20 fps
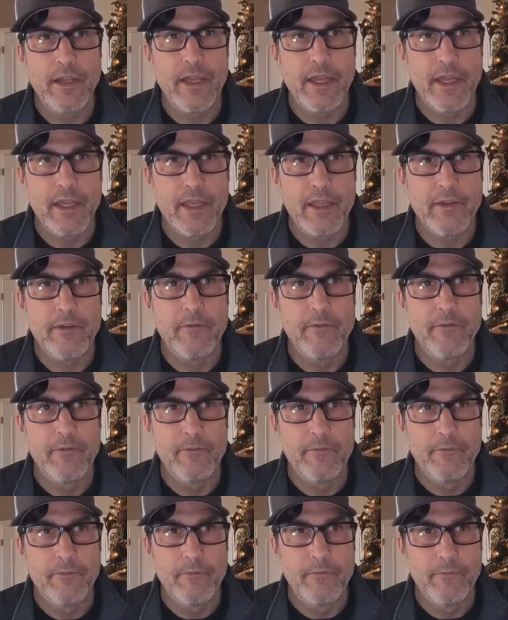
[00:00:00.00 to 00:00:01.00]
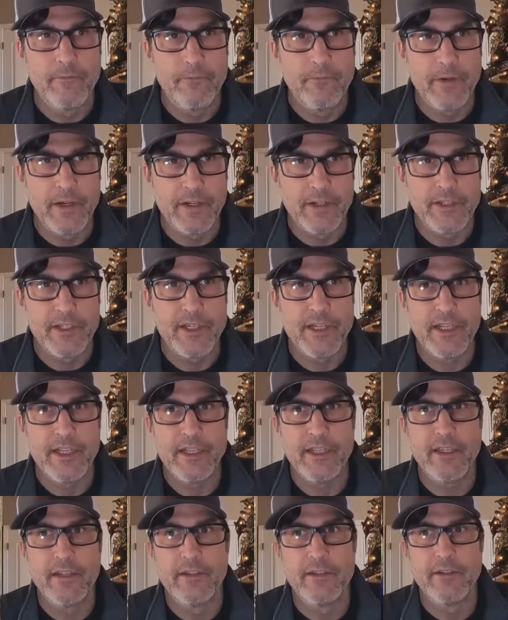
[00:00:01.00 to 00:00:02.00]
a
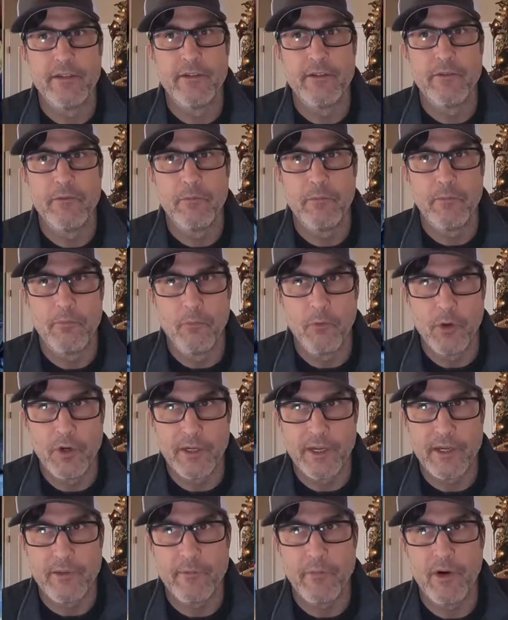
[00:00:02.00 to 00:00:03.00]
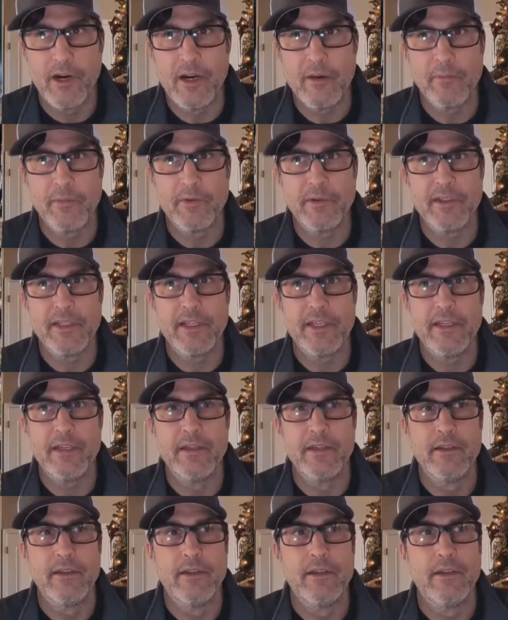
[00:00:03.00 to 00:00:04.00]
functioning, working
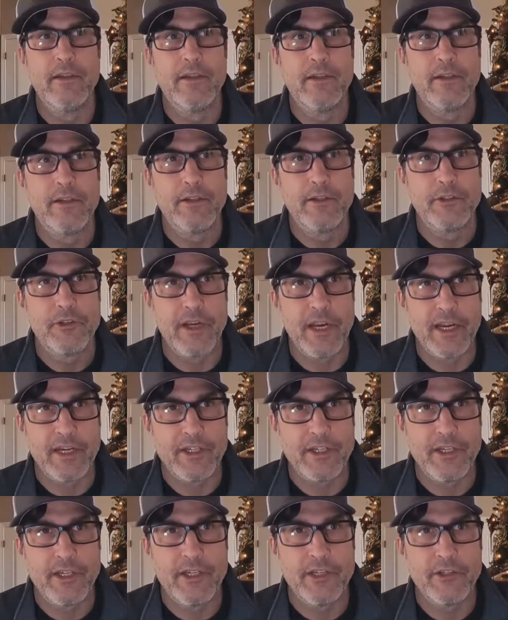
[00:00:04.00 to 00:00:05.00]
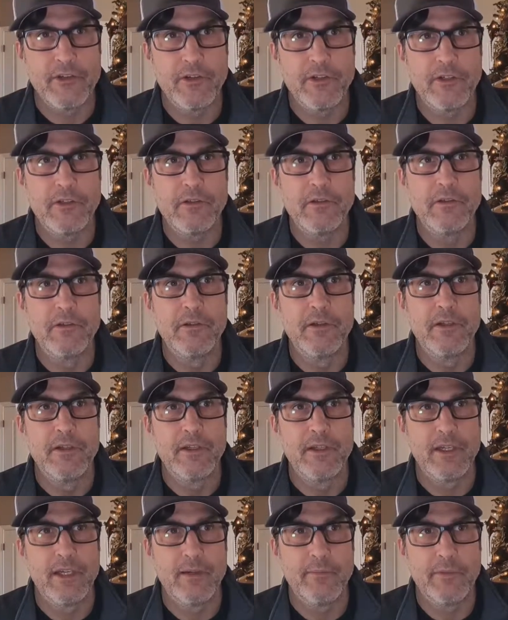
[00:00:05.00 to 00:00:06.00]
properly traction control
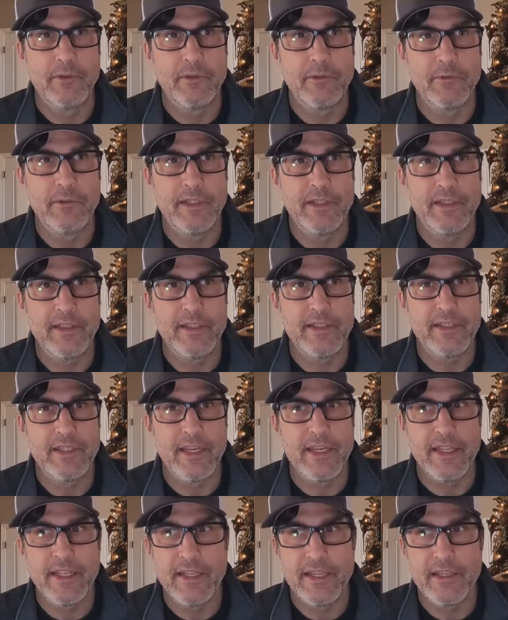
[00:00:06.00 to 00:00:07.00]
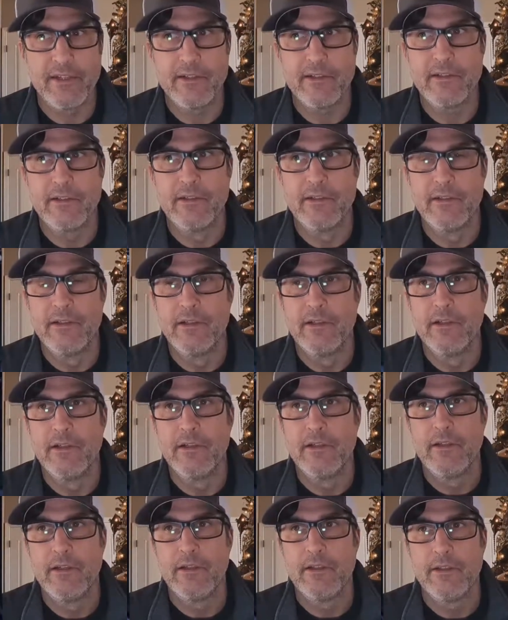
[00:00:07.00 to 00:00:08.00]
coupled with the CDL,
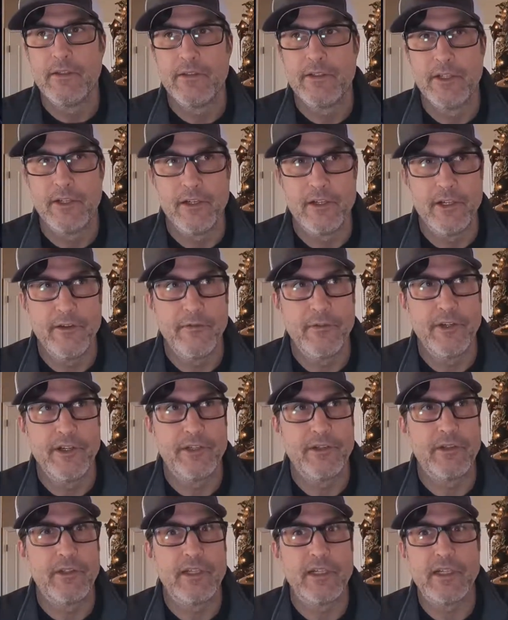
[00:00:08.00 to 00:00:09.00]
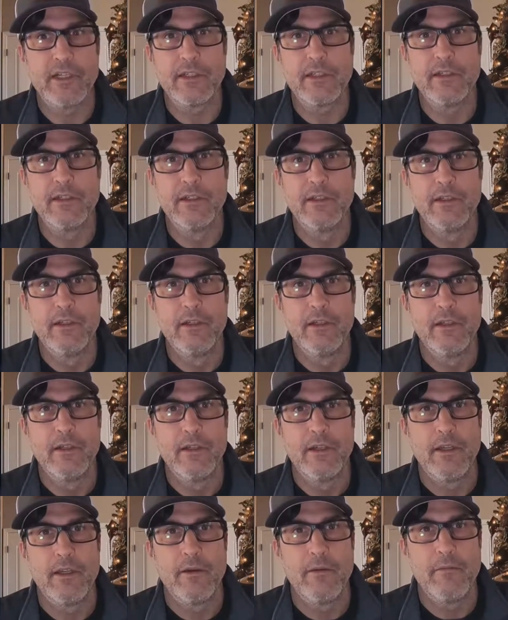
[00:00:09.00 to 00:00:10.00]
center differential lock,
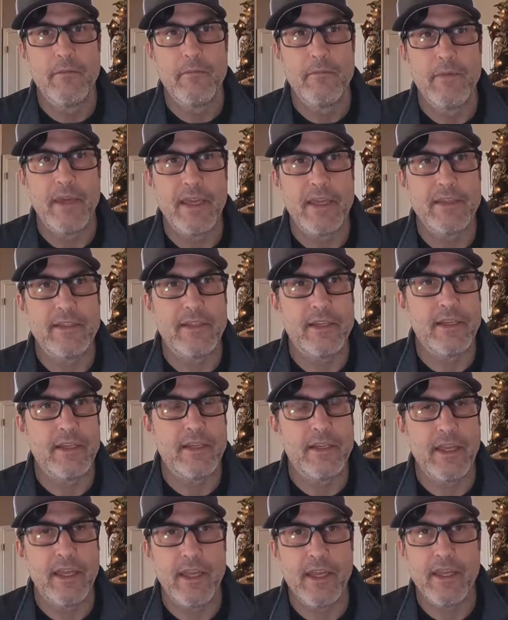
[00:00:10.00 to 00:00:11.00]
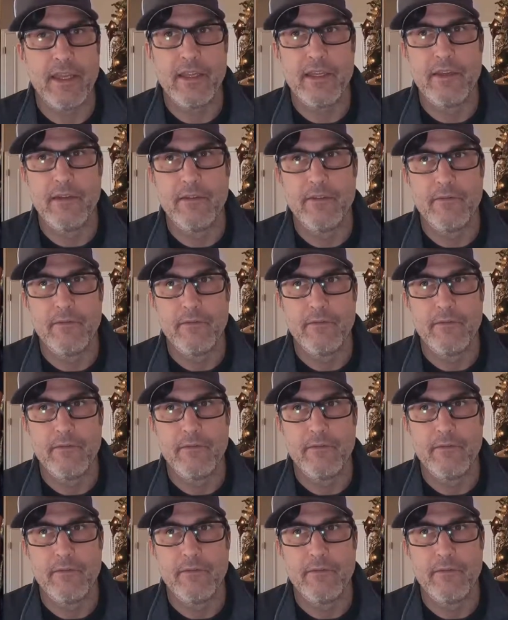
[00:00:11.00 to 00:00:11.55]
makes it a